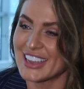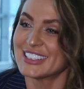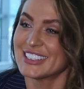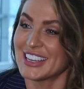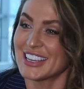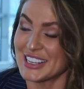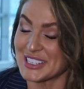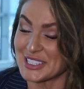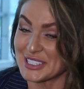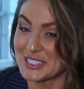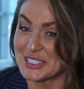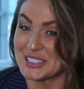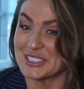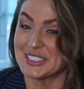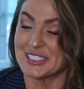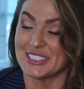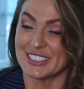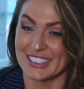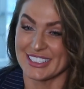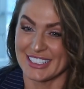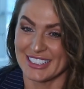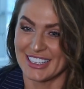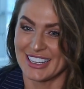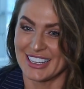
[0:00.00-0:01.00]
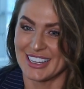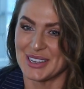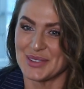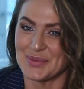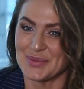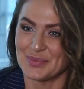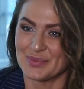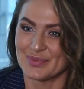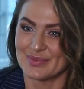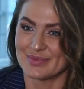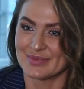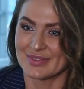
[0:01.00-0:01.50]
Yes,
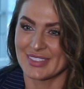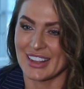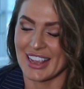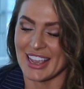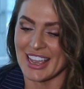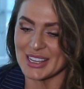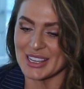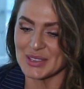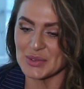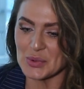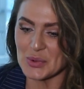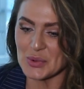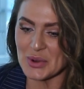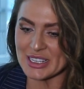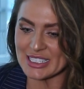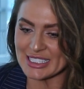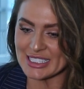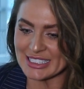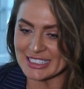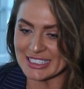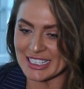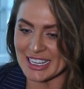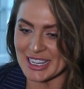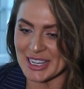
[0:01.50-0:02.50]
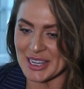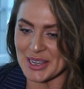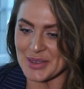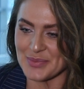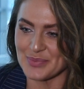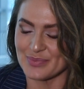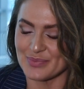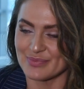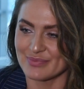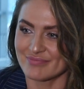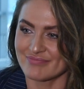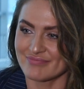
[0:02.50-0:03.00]
it was,
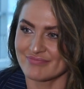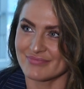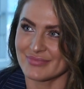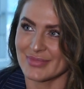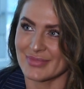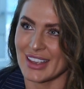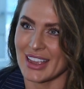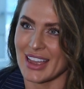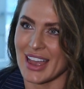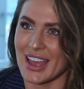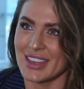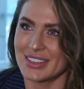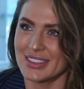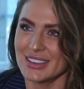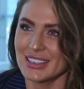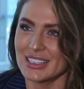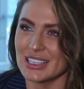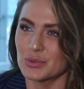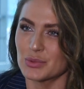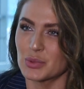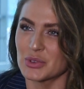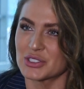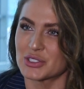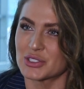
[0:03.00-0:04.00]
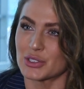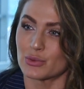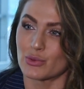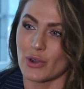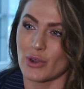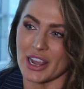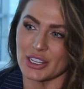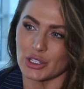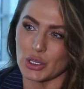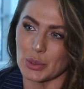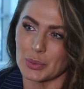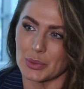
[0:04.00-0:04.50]
I think it was the
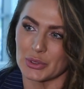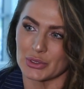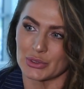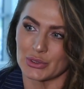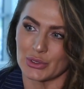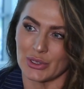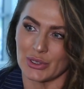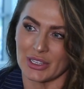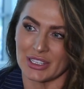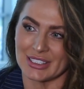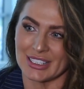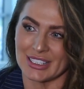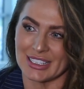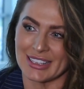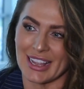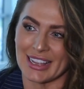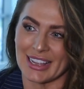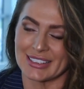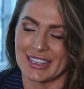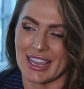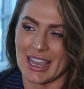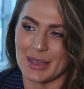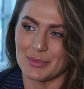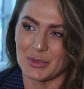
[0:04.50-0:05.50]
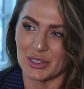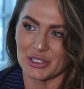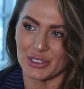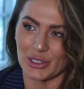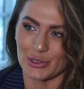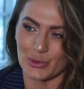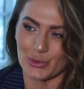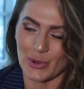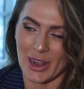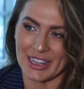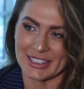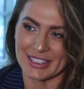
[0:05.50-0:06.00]
right opportunity that came at
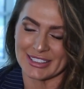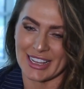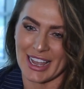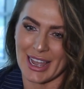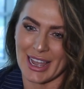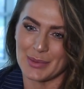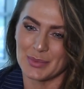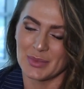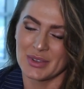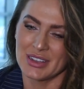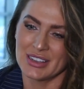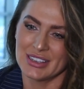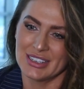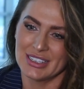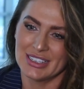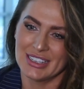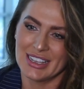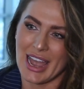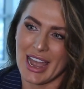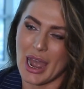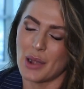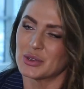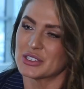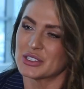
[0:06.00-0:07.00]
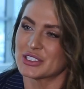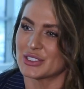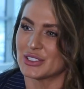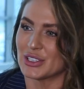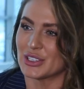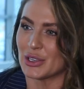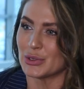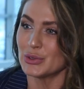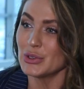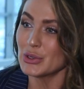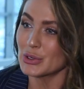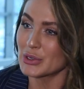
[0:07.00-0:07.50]
the right time. I was
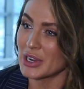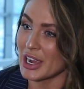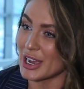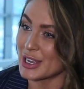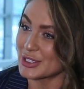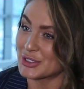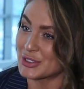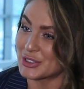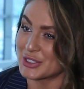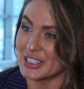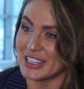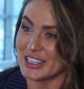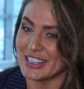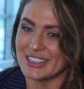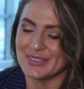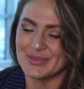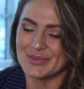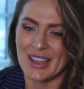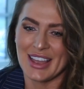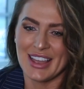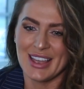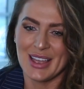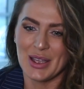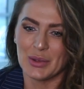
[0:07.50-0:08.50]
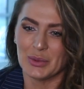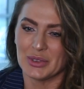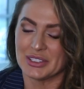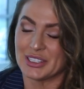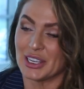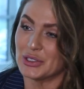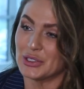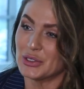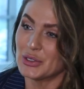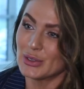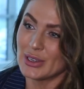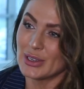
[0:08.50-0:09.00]
in a new country, with
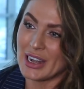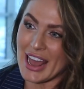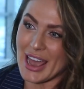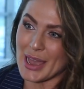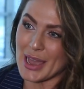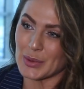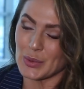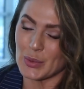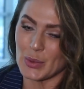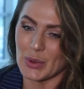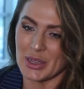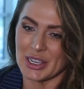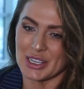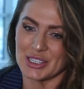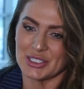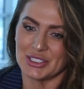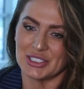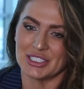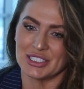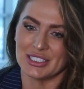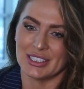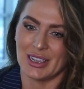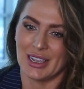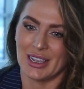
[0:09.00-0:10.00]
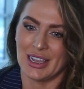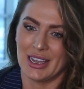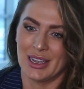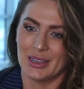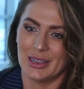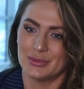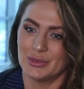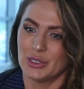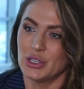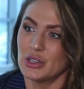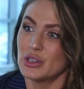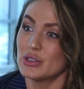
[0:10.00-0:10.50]
a new language,
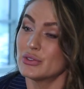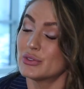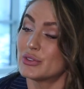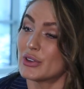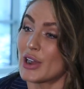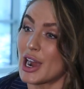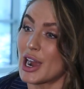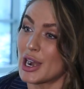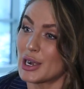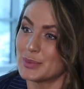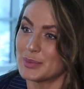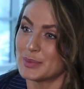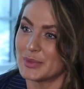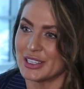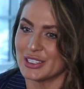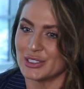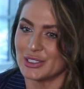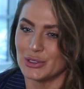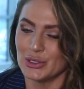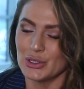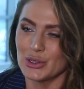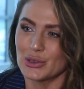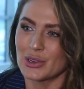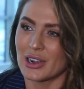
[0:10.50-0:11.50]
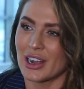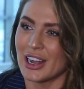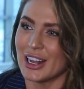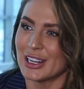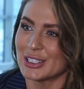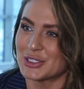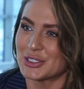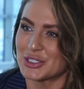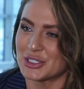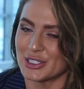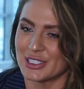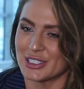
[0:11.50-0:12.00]
a new environment, new
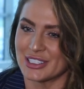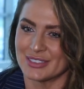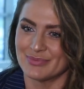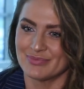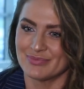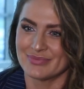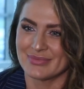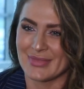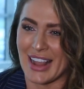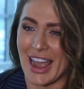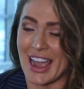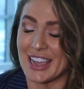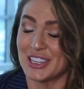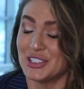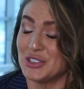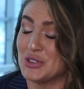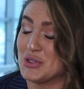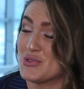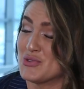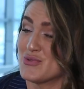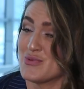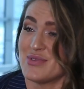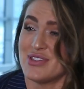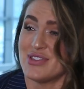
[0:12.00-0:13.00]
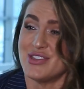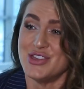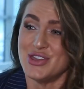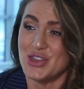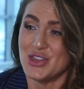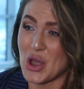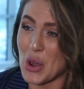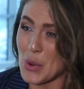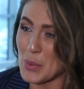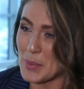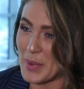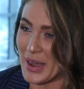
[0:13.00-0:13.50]
culture. I knew
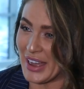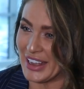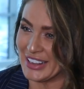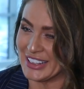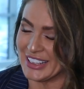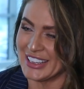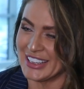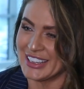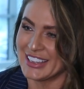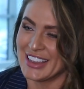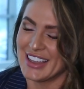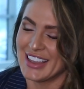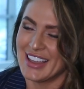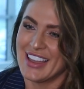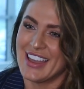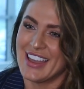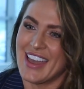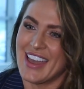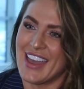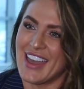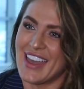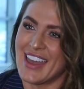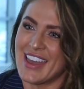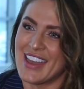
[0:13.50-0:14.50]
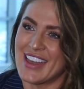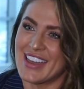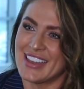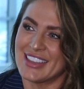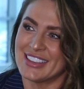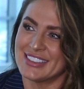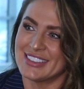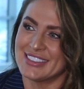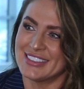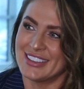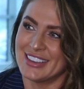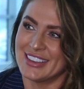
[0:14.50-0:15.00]
nobody.
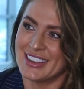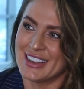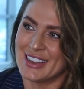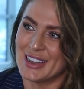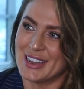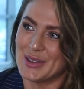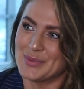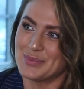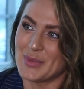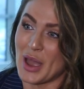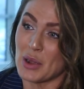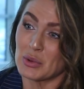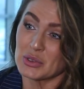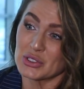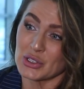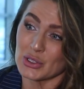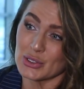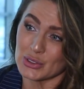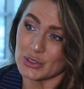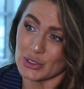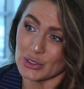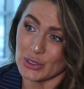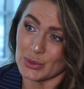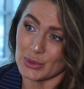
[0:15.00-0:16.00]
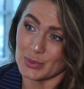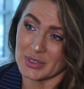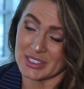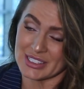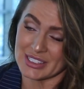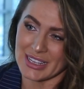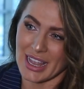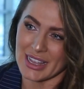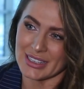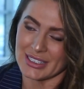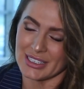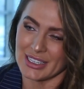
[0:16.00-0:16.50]
And I was also
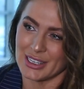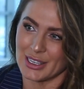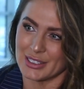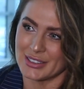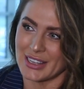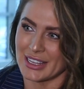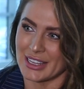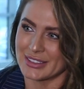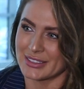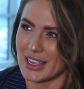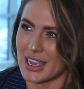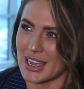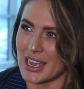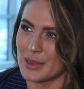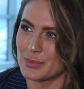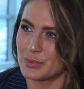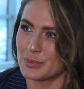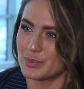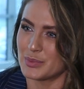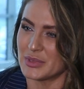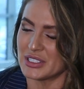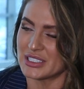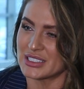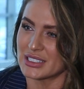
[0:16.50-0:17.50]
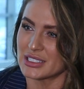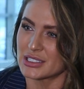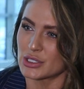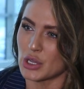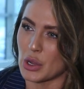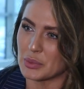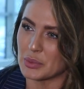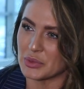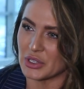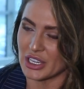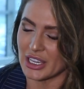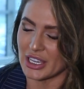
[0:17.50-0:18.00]
studying at that time business
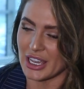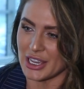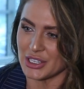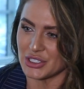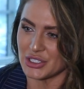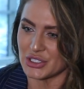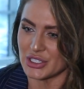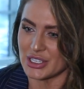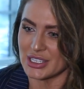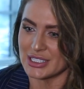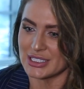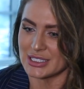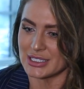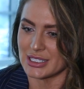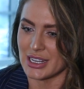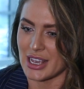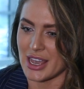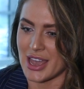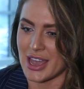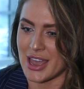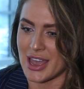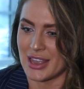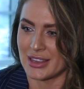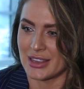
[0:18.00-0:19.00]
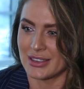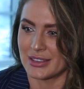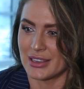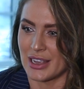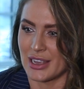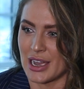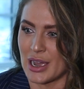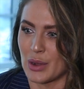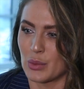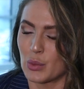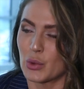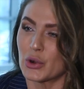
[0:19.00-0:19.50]
communications and
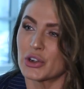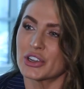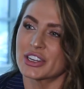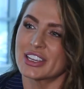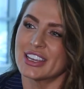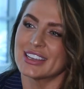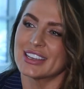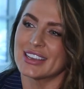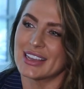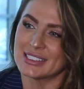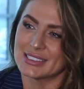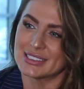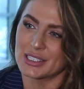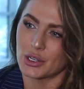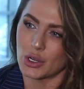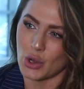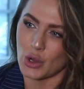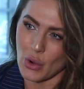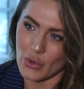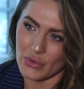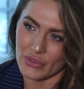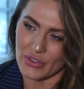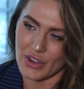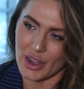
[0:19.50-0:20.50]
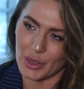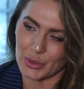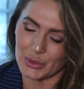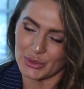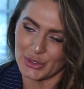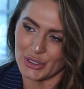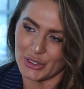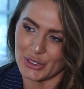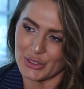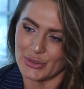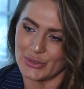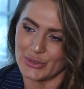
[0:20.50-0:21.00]
working as a
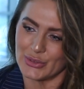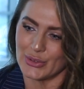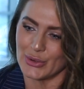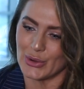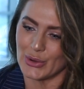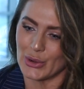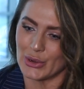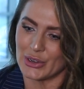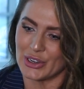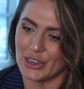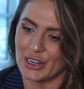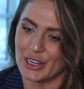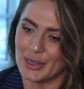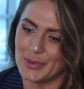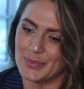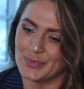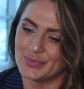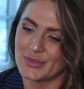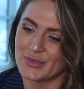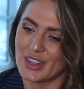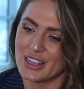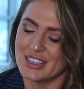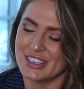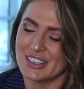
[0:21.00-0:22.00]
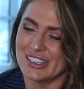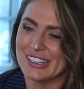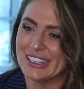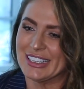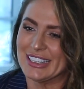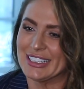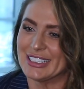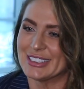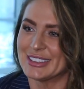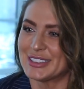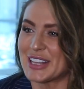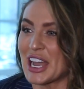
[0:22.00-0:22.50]
co-founder for a
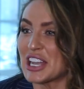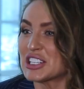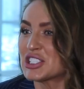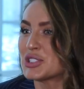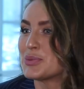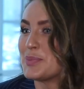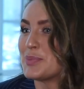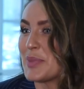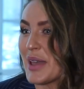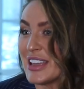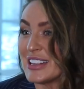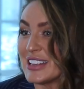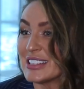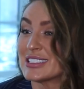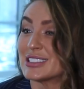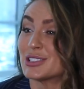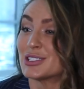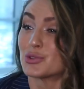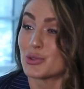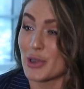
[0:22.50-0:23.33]
Dutch-based